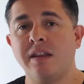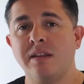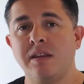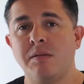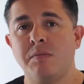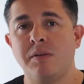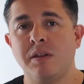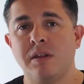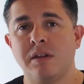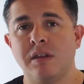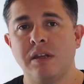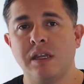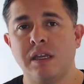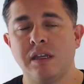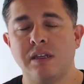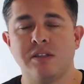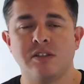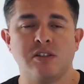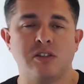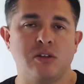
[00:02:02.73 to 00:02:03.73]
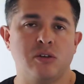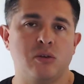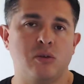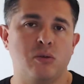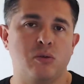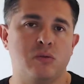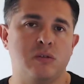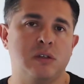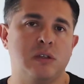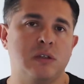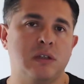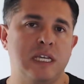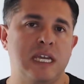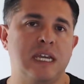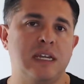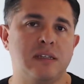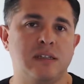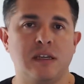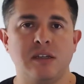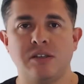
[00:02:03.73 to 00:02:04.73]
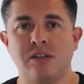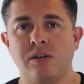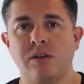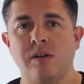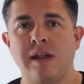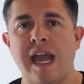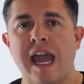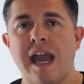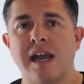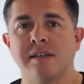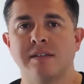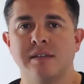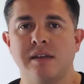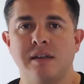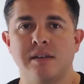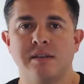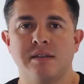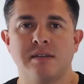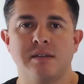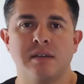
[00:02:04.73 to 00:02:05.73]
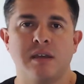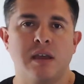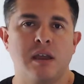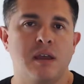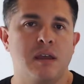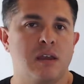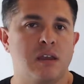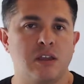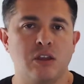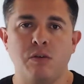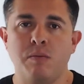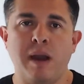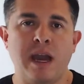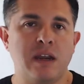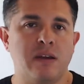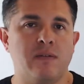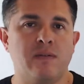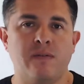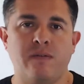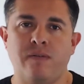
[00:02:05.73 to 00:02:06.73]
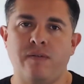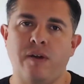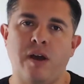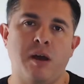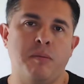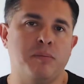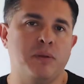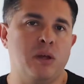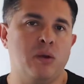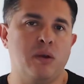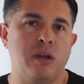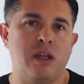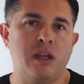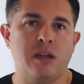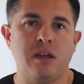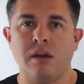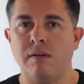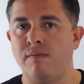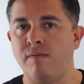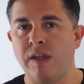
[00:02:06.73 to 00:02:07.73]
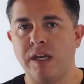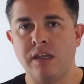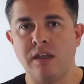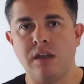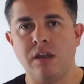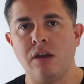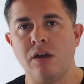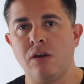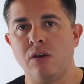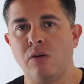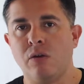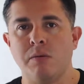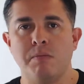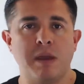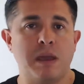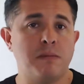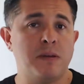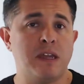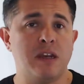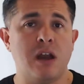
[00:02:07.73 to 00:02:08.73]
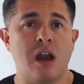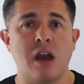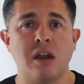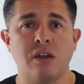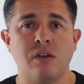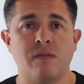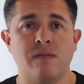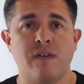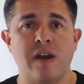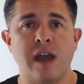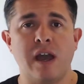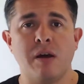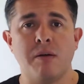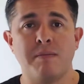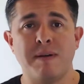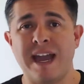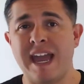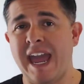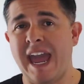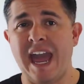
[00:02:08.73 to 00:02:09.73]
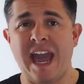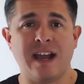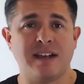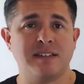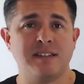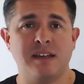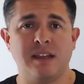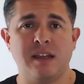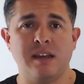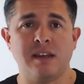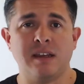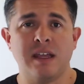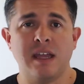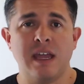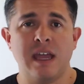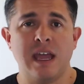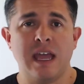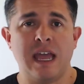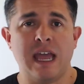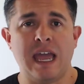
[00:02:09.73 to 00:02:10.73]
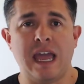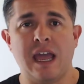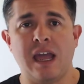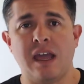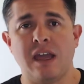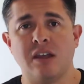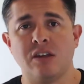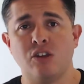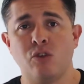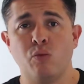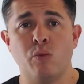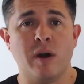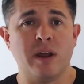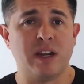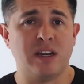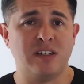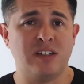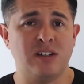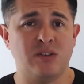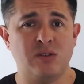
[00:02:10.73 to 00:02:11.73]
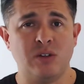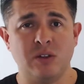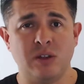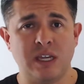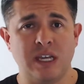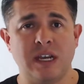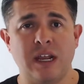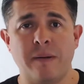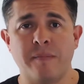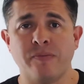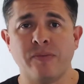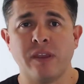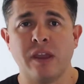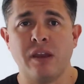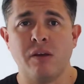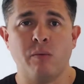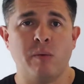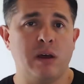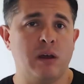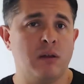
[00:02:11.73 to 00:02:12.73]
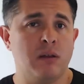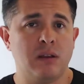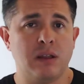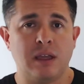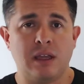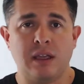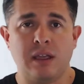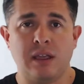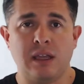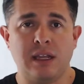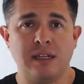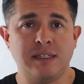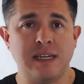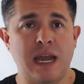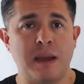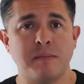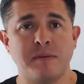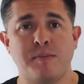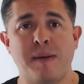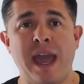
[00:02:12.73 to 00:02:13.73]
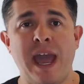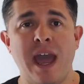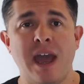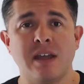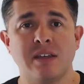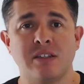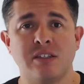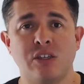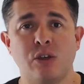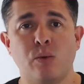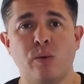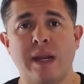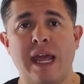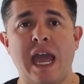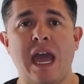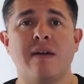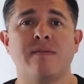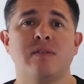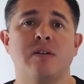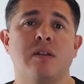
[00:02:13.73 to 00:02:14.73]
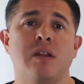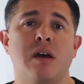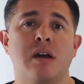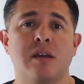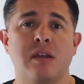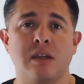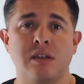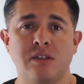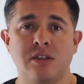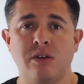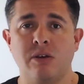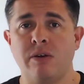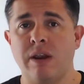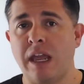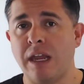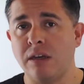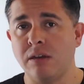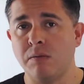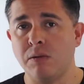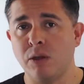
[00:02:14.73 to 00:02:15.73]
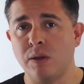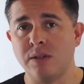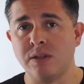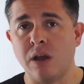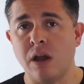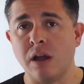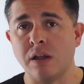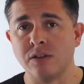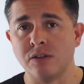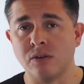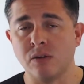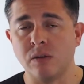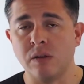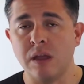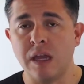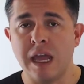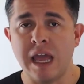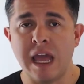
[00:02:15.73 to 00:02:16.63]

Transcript: the ability to delete digital assets. You might have uploaded a video or maybe an audio file by accident and you wanted to delete it. Well, in times past, you would have to log into your A W S console